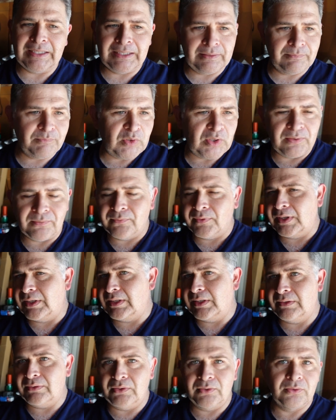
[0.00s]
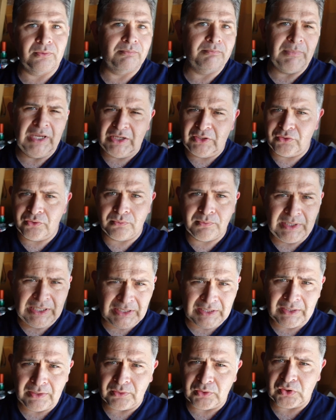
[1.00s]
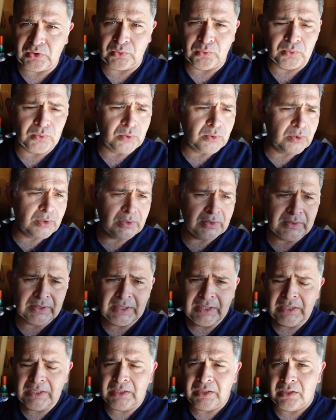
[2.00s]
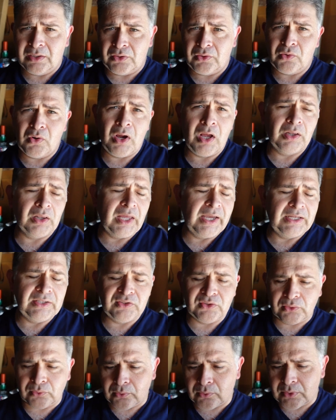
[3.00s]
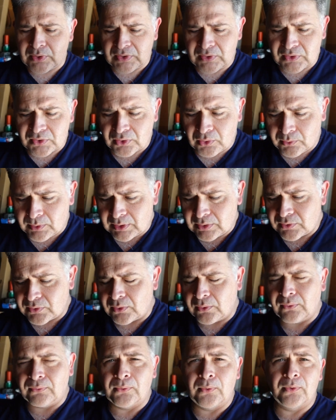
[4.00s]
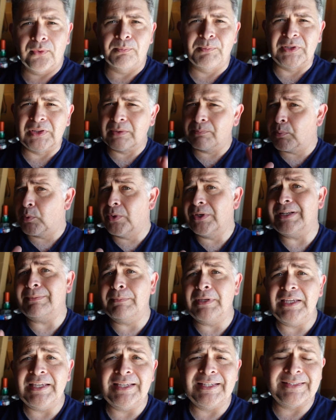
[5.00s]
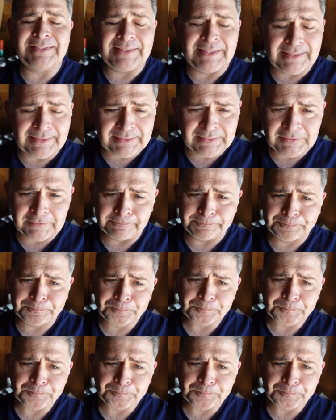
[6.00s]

that you can find at your major retail stores on your online stores and so on and so forth. But the point being is this